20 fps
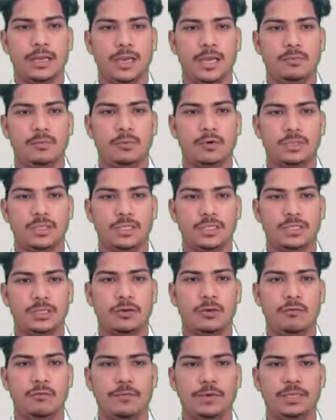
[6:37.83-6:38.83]
and
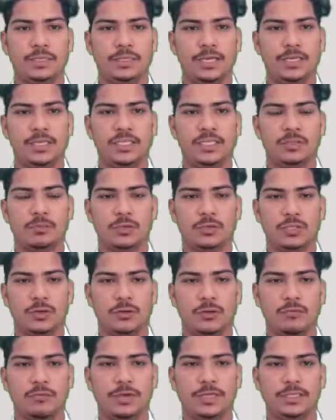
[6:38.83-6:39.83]
processing of waste and
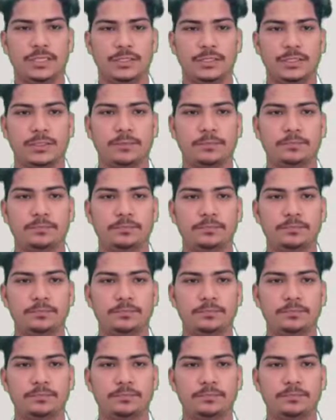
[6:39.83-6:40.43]
disposal of waste.